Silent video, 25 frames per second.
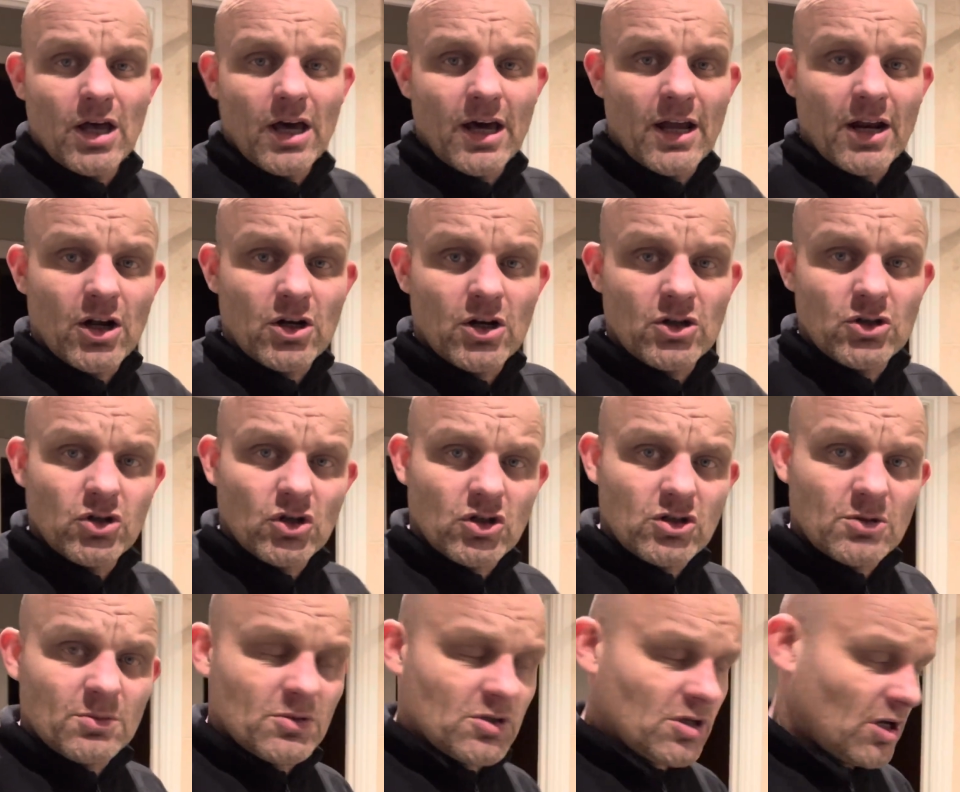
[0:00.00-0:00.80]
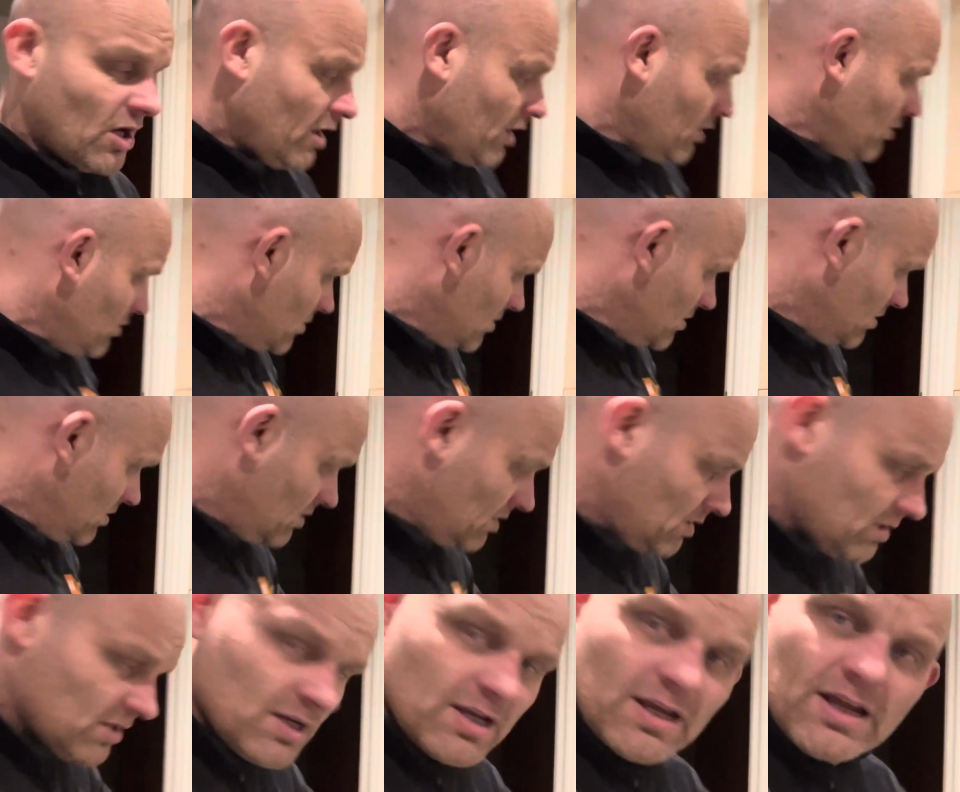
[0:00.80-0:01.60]
and I took some tiles
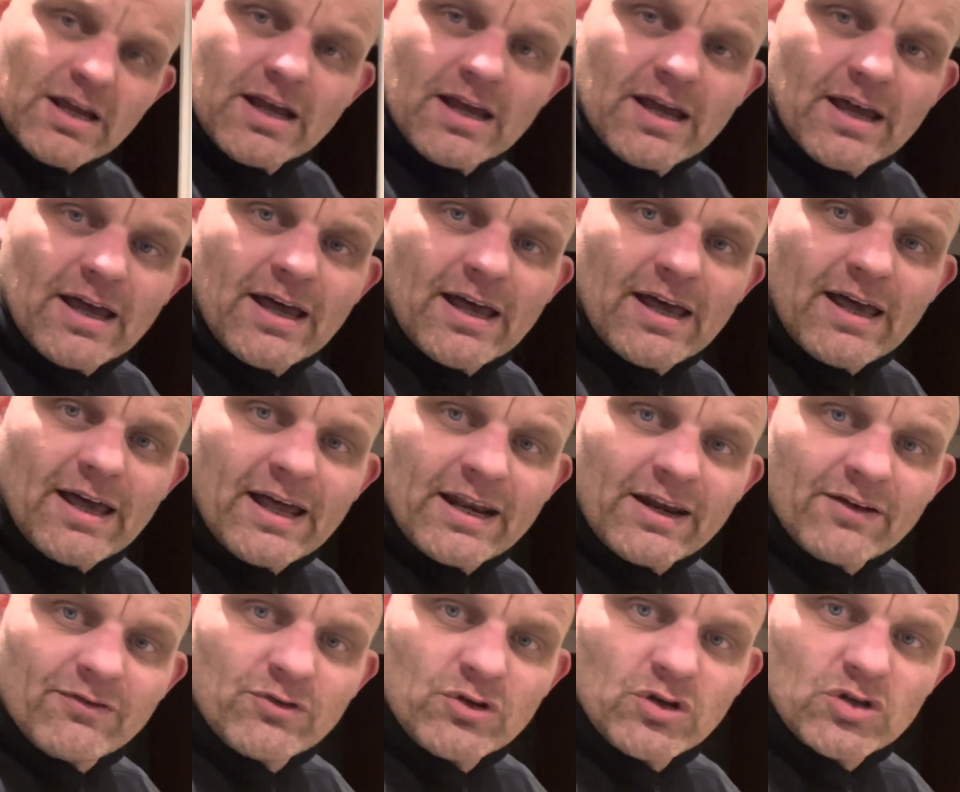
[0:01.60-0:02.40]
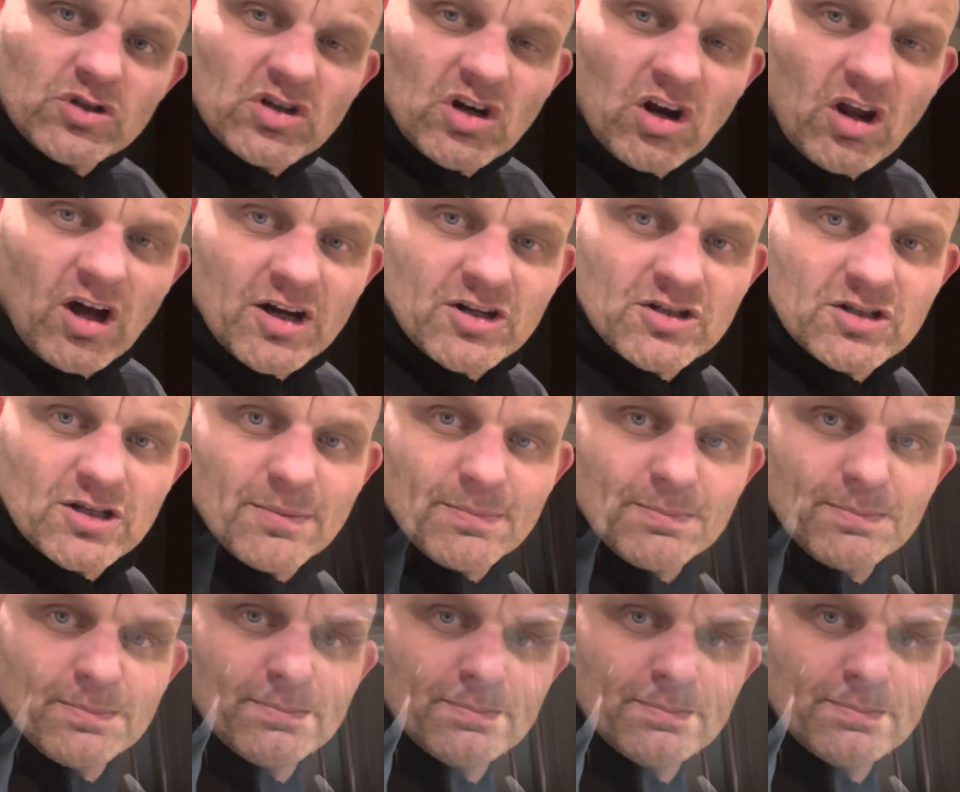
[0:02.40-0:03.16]
and I've neutralised them.